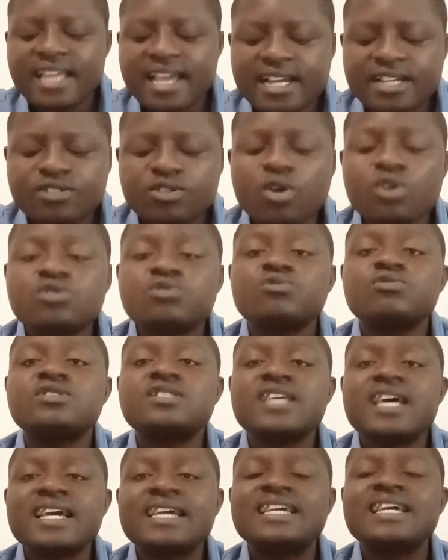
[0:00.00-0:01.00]
take note
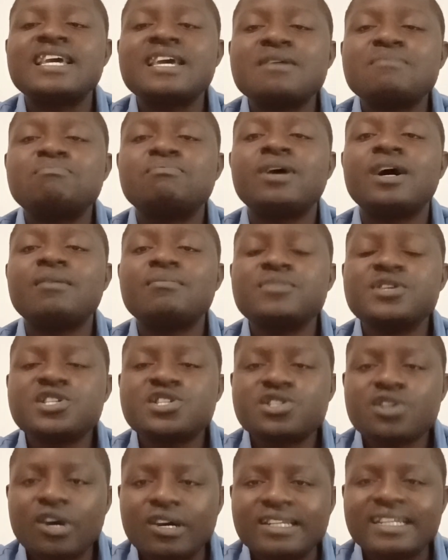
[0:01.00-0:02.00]
to take a
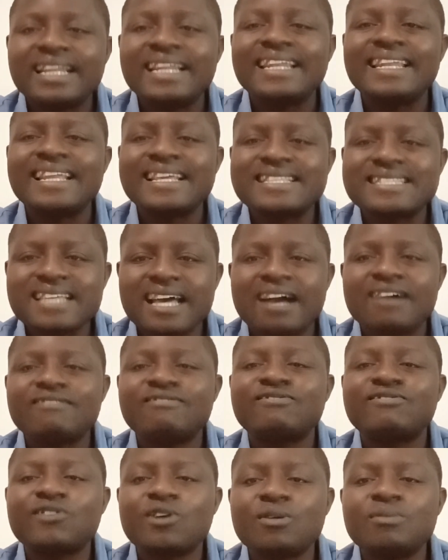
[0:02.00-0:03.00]
permission
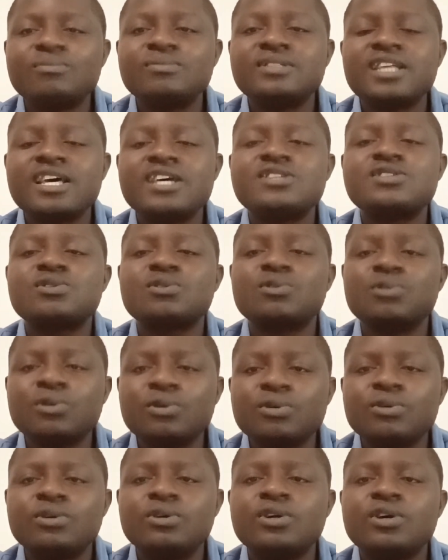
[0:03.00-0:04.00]
letter from the
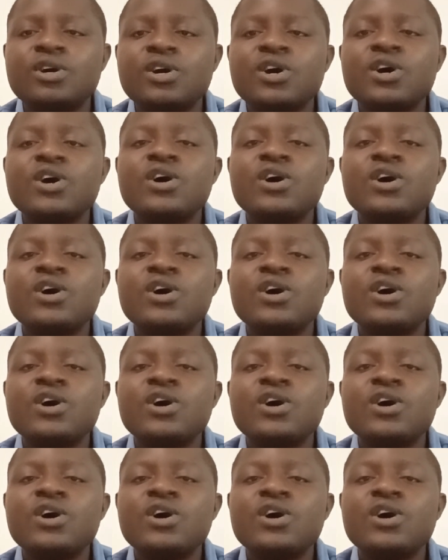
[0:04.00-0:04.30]
school,